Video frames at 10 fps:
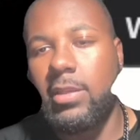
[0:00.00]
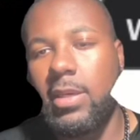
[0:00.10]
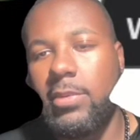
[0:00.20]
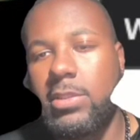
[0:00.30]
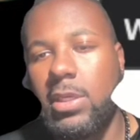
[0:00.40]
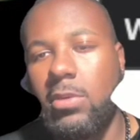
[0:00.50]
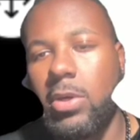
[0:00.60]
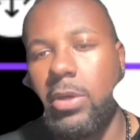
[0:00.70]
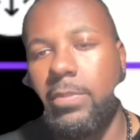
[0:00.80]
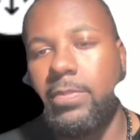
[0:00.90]
I'm gonna tell you
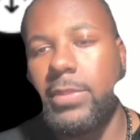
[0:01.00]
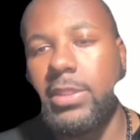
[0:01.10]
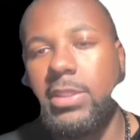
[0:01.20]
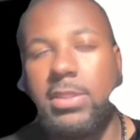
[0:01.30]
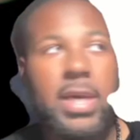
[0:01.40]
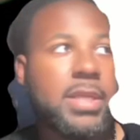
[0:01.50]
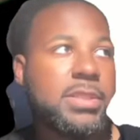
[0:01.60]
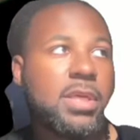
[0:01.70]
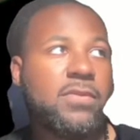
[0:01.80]
what. This is not a safe